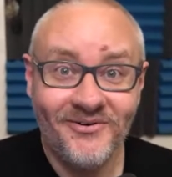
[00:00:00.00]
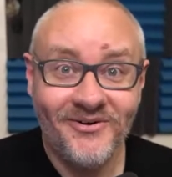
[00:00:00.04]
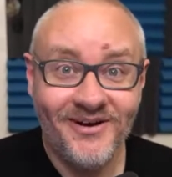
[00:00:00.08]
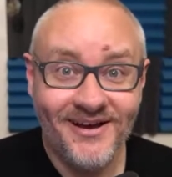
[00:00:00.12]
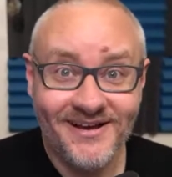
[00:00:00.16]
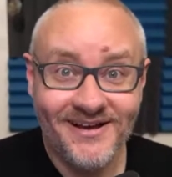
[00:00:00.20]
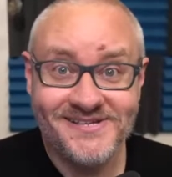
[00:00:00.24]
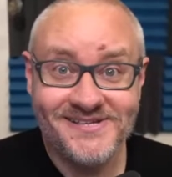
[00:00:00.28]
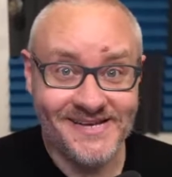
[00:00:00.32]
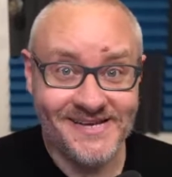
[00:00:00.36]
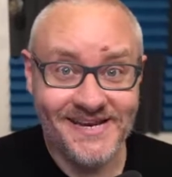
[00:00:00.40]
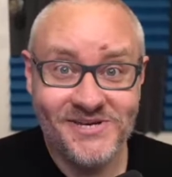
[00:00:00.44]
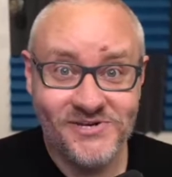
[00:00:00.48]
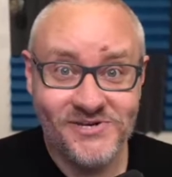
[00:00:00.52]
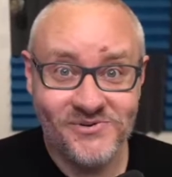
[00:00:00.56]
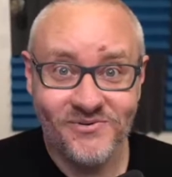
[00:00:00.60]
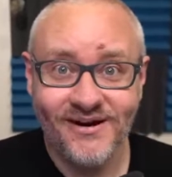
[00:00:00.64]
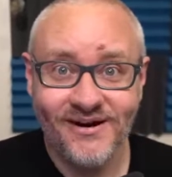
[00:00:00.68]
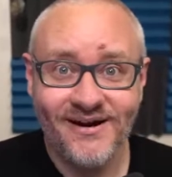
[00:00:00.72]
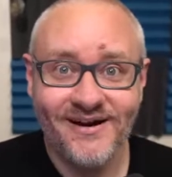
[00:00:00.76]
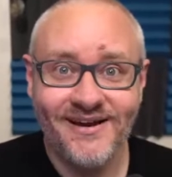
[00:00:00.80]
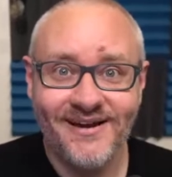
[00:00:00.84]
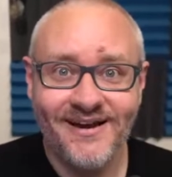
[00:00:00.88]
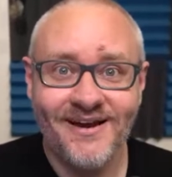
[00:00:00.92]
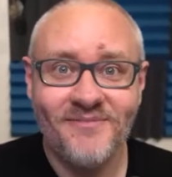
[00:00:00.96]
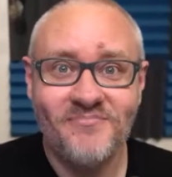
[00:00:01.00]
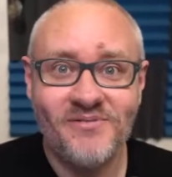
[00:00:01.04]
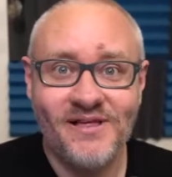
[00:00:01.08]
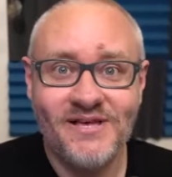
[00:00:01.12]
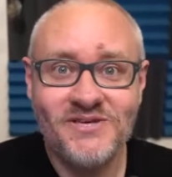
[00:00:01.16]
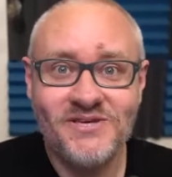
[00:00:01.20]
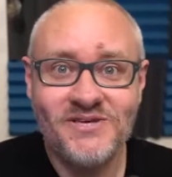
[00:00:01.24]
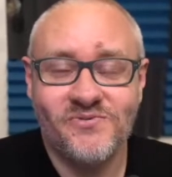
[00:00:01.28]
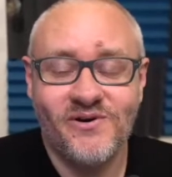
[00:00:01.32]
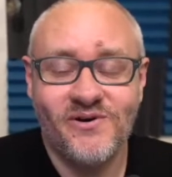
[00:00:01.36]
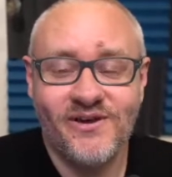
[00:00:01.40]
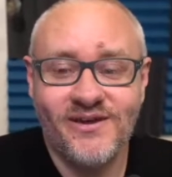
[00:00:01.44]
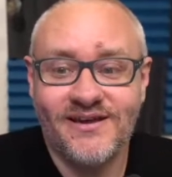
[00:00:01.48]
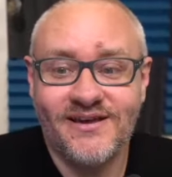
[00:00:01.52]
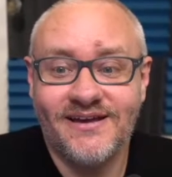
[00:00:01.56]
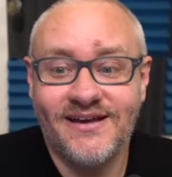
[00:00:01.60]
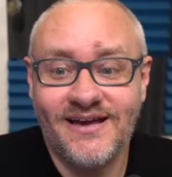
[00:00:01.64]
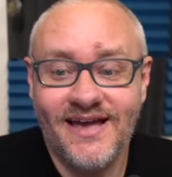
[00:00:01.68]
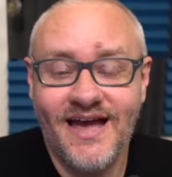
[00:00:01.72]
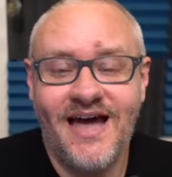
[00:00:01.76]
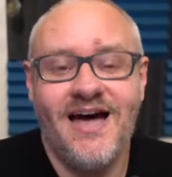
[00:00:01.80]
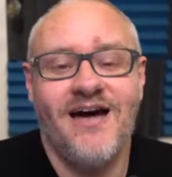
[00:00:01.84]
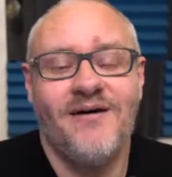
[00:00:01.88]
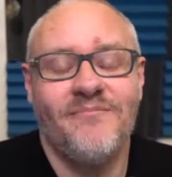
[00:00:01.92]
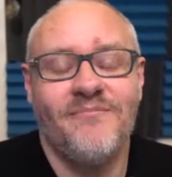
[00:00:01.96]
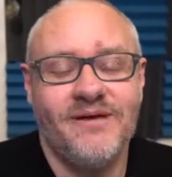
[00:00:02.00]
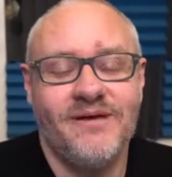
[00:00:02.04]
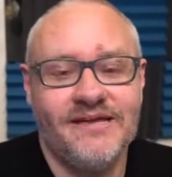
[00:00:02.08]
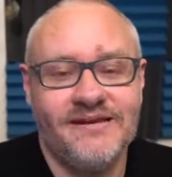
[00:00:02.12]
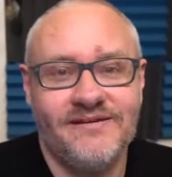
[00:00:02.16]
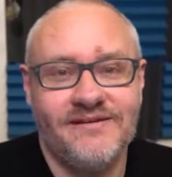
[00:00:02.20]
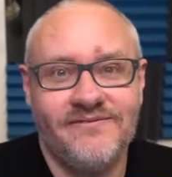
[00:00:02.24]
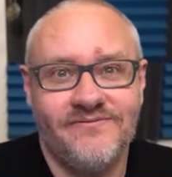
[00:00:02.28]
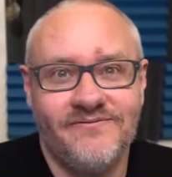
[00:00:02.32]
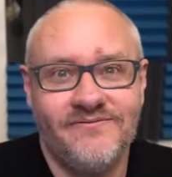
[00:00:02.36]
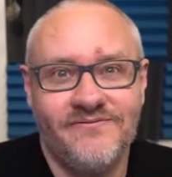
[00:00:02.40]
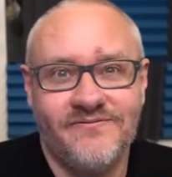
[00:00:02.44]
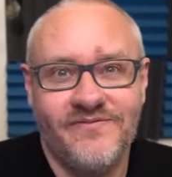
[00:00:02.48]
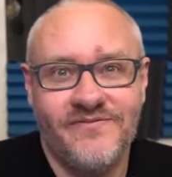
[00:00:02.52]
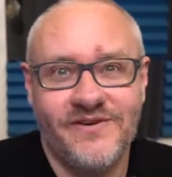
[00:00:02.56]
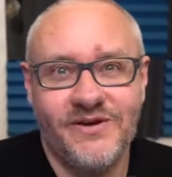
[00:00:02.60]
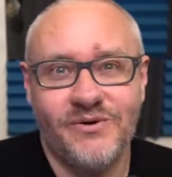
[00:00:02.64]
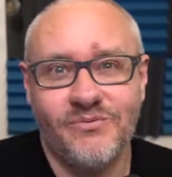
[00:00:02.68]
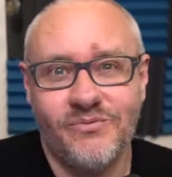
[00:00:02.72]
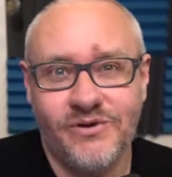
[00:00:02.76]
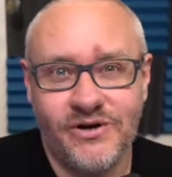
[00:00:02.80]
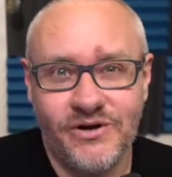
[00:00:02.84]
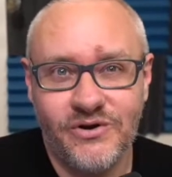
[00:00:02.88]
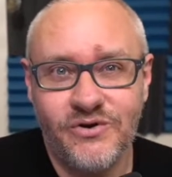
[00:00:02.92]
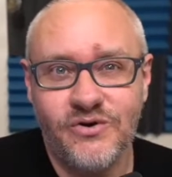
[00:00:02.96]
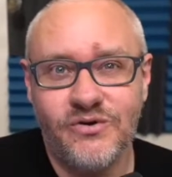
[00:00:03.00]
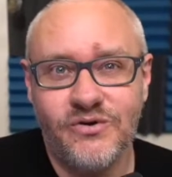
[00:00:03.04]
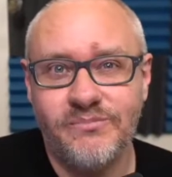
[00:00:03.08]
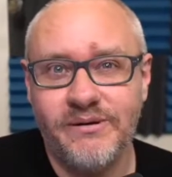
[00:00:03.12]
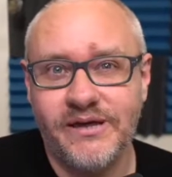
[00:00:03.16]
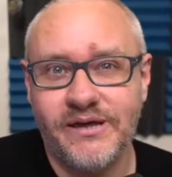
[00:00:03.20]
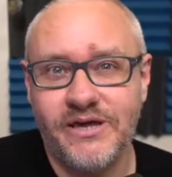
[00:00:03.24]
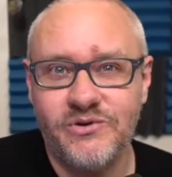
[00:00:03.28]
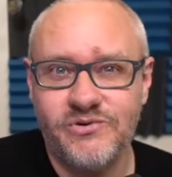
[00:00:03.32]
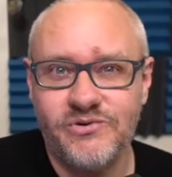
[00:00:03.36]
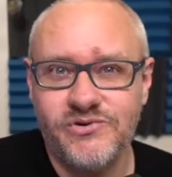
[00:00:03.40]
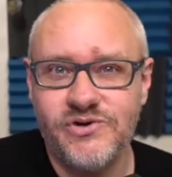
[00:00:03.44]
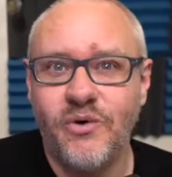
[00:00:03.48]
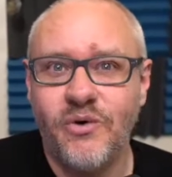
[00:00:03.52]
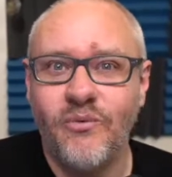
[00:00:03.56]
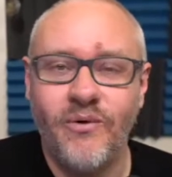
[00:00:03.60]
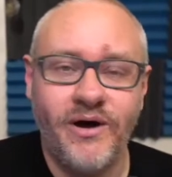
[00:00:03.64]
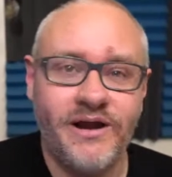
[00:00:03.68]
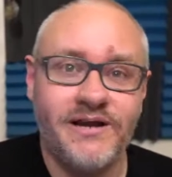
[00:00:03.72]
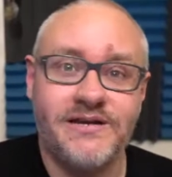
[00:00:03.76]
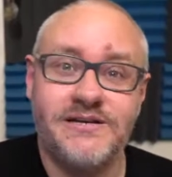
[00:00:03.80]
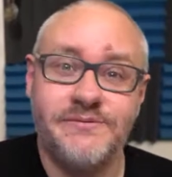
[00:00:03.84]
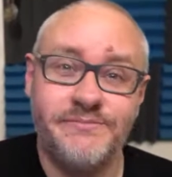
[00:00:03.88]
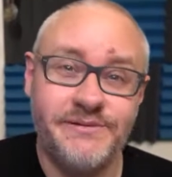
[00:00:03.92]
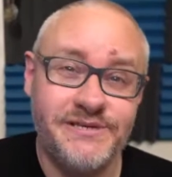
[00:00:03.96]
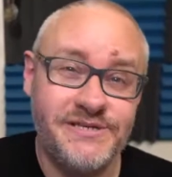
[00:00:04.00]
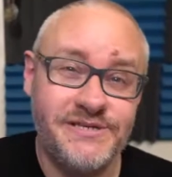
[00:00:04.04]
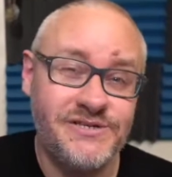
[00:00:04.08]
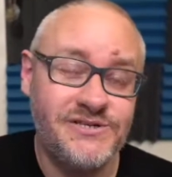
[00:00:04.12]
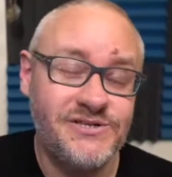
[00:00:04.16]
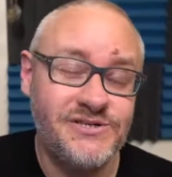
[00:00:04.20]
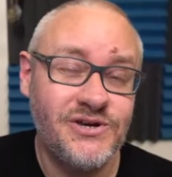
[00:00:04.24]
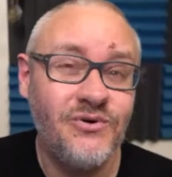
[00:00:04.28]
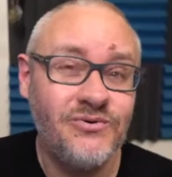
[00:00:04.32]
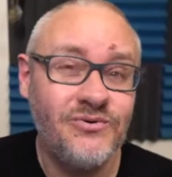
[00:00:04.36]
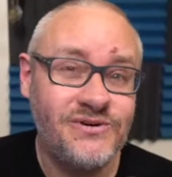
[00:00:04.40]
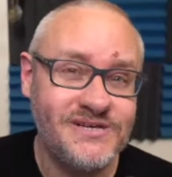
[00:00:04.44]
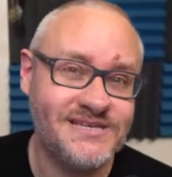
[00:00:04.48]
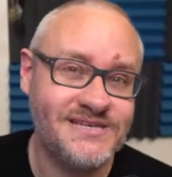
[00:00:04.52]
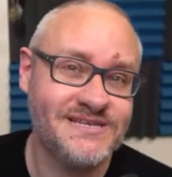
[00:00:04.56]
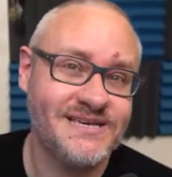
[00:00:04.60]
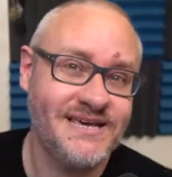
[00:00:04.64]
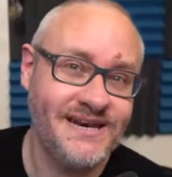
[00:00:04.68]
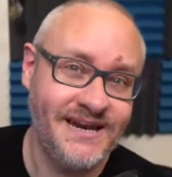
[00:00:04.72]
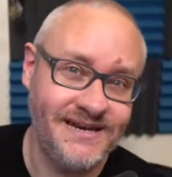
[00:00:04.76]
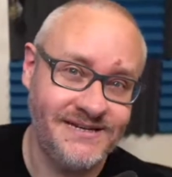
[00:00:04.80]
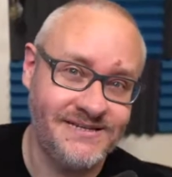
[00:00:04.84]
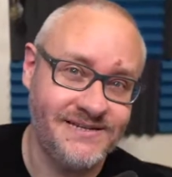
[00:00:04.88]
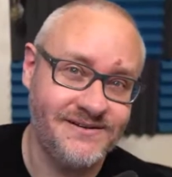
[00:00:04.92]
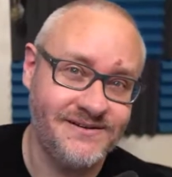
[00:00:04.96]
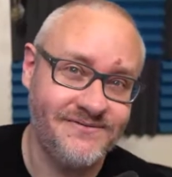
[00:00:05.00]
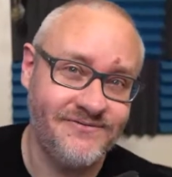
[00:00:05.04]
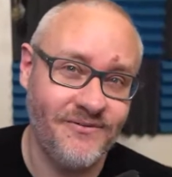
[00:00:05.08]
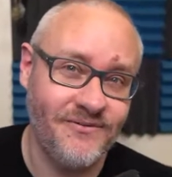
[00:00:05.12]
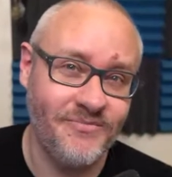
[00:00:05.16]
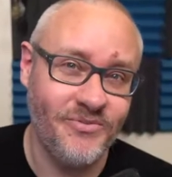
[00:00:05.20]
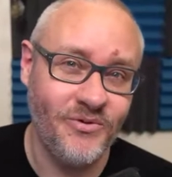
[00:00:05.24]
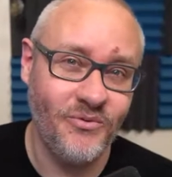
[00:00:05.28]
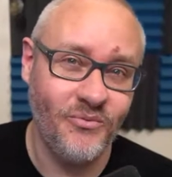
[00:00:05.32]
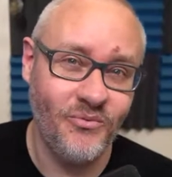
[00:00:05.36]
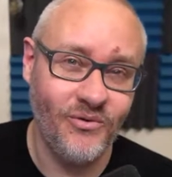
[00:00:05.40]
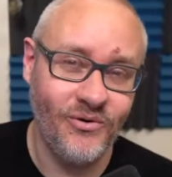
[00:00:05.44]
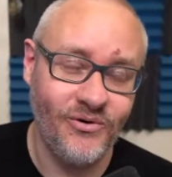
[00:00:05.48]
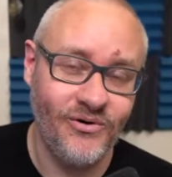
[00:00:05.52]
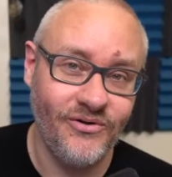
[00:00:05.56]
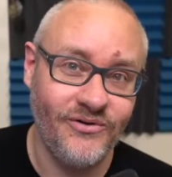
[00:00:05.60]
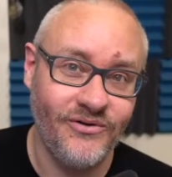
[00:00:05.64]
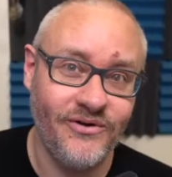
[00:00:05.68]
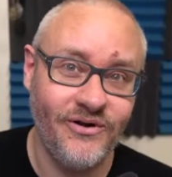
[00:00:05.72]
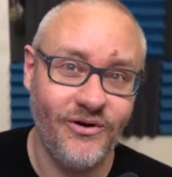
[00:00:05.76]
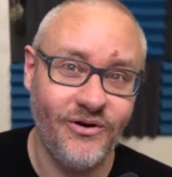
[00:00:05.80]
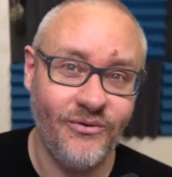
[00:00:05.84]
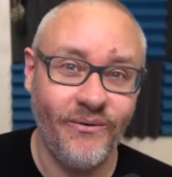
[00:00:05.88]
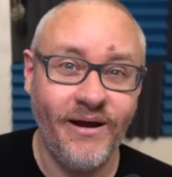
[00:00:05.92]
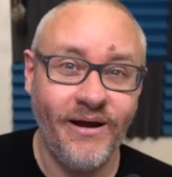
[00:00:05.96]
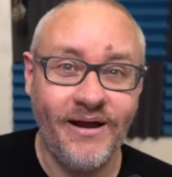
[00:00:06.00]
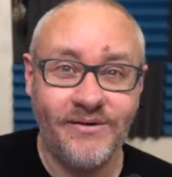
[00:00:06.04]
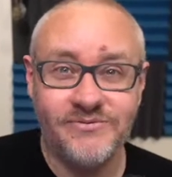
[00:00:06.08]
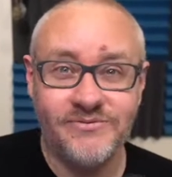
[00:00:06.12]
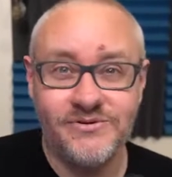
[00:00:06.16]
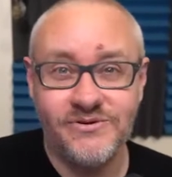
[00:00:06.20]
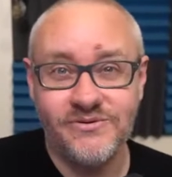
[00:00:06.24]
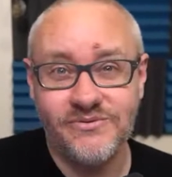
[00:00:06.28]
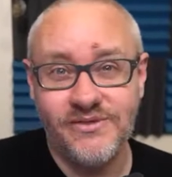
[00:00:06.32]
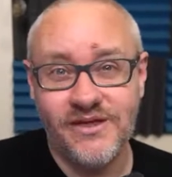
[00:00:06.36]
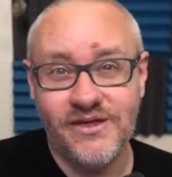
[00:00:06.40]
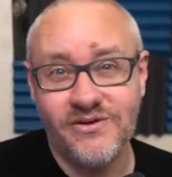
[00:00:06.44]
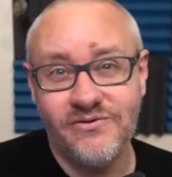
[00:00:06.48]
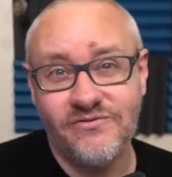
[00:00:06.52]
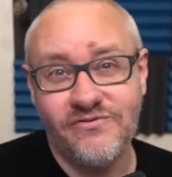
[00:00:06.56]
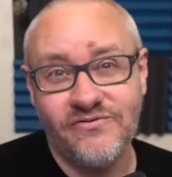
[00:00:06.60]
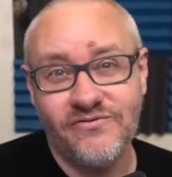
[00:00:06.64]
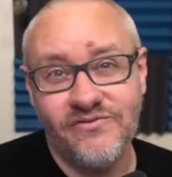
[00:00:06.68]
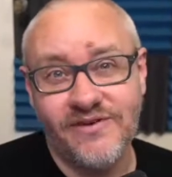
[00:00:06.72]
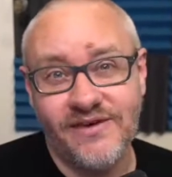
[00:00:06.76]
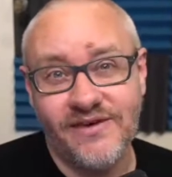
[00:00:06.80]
a sanctuary, a place where you can come and feel renewed, but you don't want it to be so disconnected from the world around you that you feel